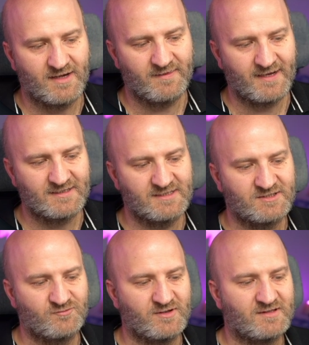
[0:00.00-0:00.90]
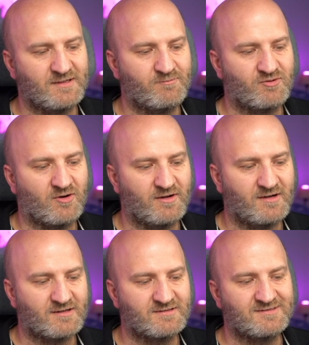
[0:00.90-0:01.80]
and that is with the
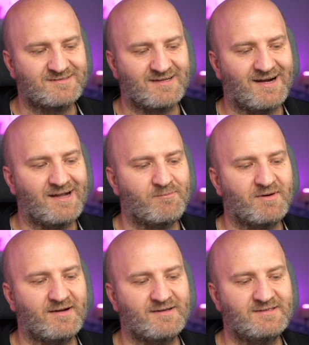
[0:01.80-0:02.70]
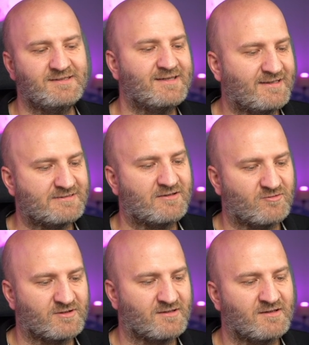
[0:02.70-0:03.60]
product type by ID data
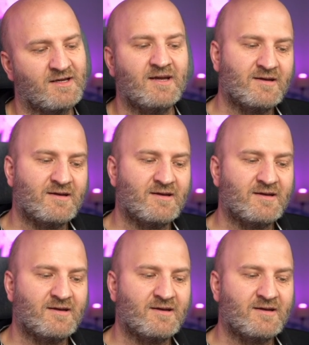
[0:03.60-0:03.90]
loader.